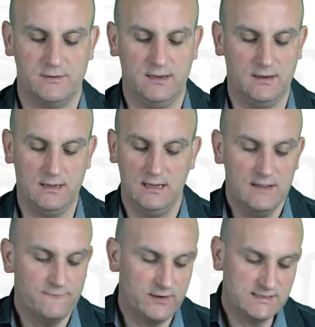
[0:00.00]
I mean,
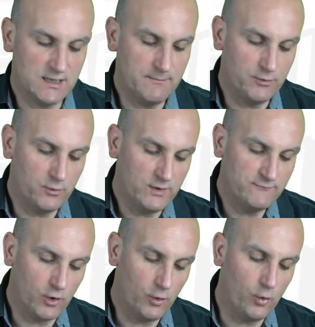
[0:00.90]
for example,
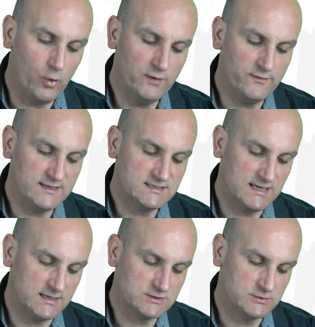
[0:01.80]
we've got all of these
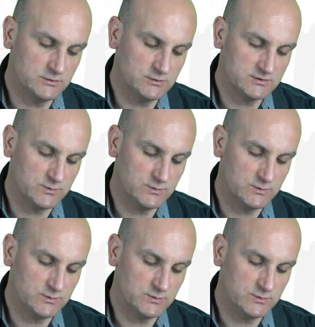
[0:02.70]
test scores,